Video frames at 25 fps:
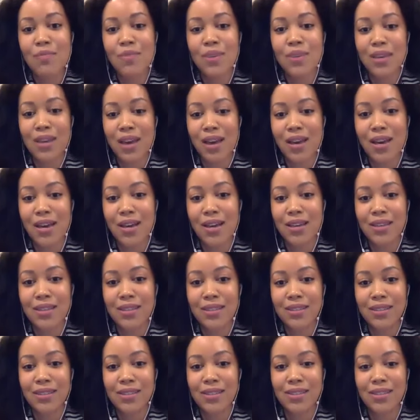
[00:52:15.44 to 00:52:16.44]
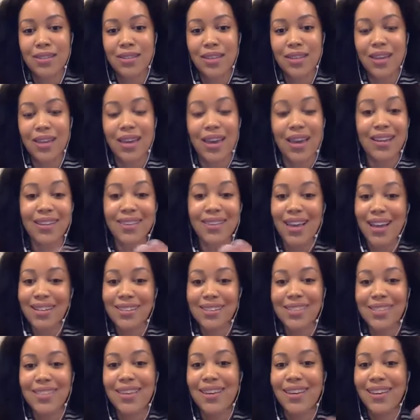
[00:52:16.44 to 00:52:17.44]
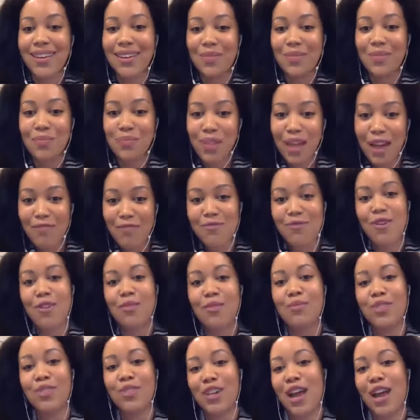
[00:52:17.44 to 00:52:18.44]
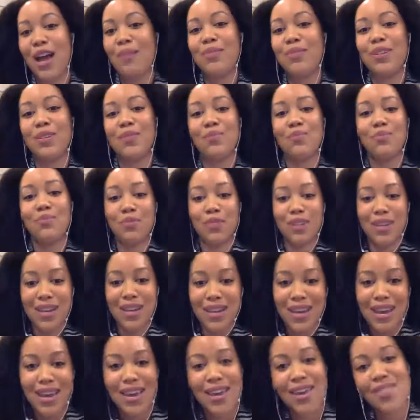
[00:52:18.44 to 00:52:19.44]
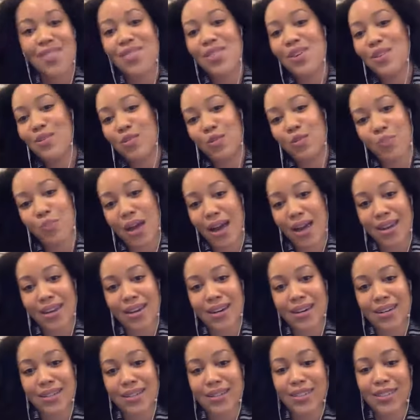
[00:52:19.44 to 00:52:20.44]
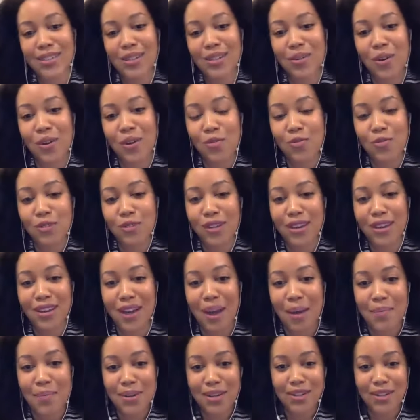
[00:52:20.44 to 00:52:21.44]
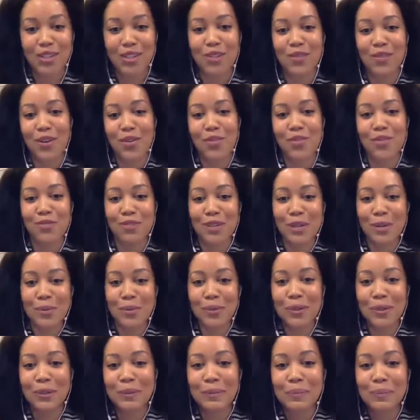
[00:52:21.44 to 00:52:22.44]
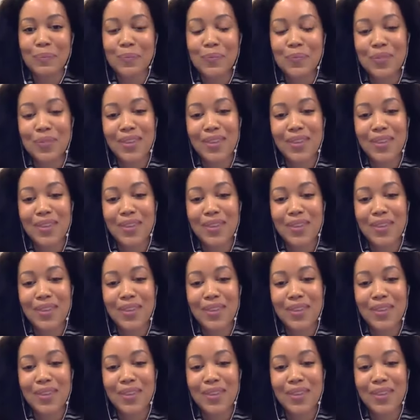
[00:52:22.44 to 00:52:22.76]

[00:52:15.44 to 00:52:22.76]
because again, that's the platform's job to bring in those buyers. So hopefully a combination of all 3 will